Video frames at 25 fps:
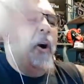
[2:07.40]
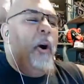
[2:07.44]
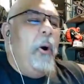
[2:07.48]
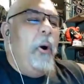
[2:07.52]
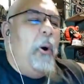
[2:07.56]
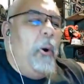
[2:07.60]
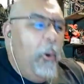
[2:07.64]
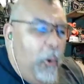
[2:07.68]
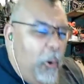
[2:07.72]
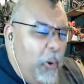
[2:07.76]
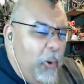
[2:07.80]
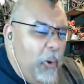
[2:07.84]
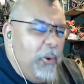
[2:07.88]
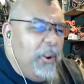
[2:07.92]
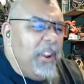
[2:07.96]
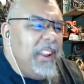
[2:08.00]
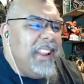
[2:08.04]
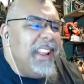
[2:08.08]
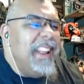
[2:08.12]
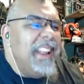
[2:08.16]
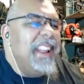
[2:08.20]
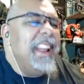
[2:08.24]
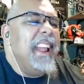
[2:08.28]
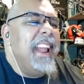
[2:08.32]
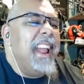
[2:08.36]
Oh
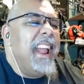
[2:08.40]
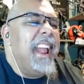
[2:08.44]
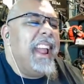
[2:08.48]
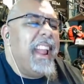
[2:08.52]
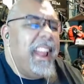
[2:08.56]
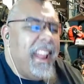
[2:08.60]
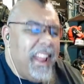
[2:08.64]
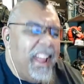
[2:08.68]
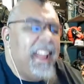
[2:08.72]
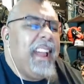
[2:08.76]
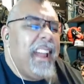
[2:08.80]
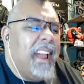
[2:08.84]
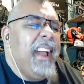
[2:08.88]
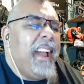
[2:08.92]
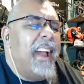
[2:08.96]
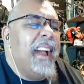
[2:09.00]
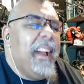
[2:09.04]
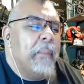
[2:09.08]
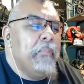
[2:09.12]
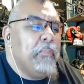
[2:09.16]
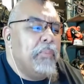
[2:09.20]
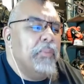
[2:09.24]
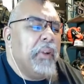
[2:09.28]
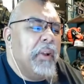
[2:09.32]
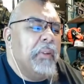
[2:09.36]

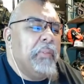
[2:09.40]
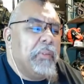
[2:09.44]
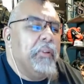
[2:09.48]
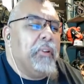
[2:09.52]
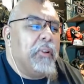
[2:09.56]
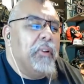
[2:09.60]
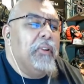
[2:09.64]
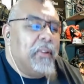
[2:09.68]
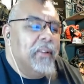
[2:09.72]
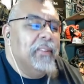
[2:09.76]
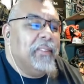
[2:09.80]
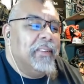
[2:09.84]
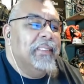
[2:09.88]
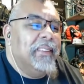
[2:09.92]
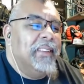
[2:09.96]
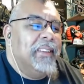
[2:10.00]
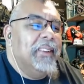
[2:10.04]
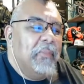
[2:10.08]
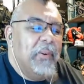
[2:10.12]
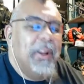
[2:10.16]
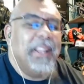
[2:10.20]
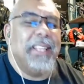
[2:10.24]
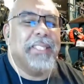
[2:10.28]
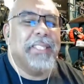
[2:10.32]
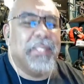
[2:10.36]
yeah, brother.
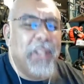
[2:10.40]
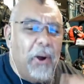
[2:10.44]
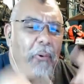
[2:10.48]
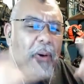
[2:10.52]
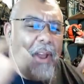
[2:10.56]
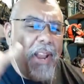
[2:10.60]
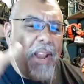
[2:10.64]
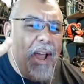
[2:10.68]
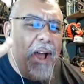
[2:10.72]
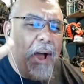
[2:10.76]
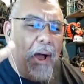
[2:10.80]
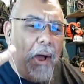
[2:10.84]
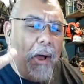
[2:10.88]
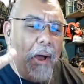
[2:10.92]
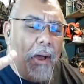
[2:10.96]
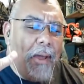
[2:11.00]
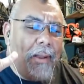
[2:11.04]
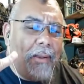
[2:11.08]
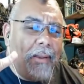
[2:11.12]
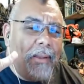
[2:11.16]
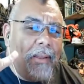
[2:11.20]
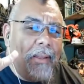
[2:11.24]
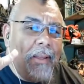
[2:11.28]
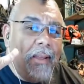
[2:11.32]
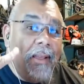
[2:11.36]
What is going on?
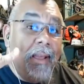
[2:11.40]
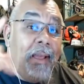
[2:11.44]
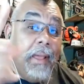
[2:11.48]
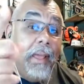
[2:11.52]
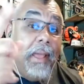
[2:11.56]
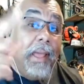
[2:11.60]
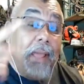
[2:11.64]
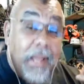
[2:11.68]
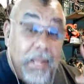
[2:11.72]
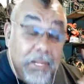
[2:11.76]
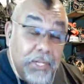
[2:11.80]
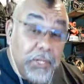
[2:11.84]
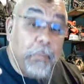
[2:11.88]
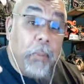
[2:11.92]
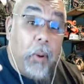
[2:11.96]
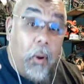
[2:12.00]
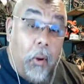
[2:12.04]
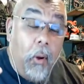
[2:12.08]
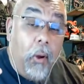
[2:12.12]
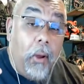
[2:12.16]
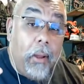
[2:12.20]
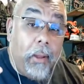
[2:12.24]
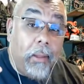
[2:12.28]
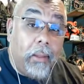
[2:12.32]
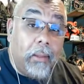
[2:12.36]
It's your
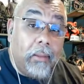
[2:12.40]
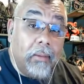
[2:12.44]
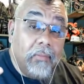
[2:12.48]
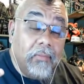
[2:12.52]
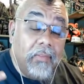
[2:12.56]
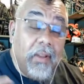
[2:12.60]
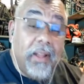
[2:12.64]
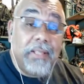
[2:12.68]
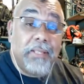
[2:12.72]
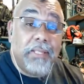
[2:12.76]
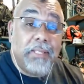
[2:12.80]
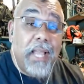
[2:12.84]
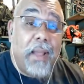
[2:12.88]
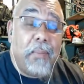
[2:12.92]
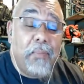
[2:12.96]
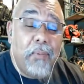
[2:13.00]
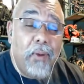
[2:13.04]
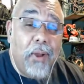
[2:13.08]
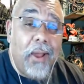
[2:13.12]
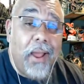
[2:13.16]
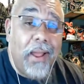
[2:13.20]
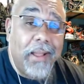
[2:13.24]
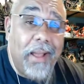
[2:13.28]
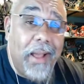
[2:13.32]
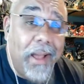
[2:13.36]
boy, Fat
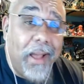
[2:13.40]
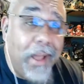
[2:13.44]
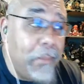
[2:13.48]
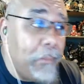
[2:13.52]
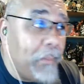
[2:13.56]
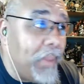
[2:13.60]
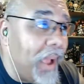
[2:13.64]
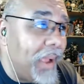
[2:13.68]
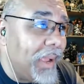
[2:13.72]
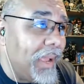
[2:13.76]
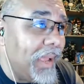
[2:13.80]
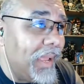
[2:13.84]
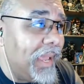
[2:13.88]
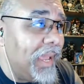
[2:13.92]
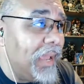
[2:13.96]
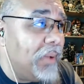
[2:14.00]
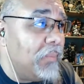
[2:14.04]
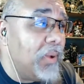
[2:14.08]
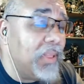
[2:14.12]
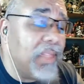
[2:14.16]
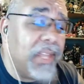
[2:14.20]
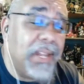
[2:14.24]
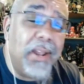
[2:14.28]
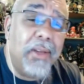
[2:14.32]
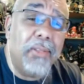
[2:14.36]
Samurai Guy, back
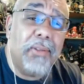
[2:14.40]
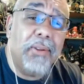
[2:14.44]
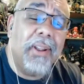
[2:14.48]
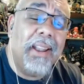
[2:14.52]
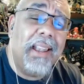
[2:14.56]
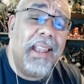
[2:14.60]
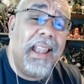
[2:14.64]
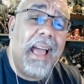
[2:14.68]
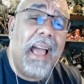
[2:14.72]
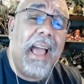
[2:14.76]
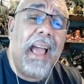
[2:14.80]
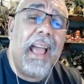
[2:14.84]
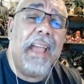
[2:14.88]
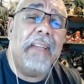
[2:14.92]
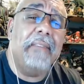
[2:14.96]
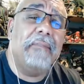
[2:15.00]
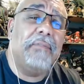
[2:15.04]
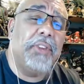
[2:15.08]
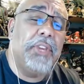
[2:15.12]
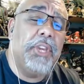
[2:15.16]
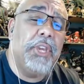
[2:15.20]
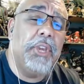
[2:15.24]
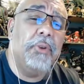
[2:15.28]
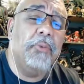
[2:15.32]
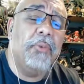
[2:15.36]
again with another live
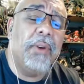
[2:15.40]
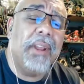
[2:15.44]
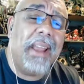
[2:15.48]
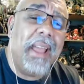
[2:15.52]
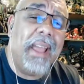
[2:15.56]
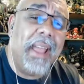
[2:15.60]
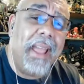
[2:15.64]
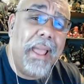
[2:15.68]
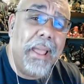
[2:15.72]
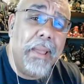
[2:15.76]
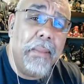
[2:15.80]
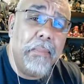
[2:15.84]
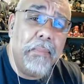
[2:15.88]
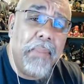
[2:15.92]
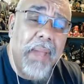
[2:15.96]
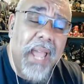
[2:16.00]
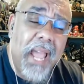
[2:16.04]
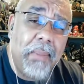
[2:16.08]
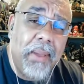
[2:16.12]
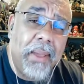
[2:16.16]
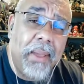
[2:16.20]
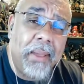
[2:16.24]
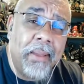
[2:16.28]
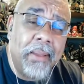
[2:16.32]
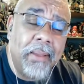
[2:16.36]
Q and A,
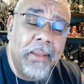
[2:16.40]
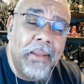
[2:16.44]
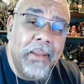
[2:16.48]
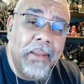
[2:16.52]
baby.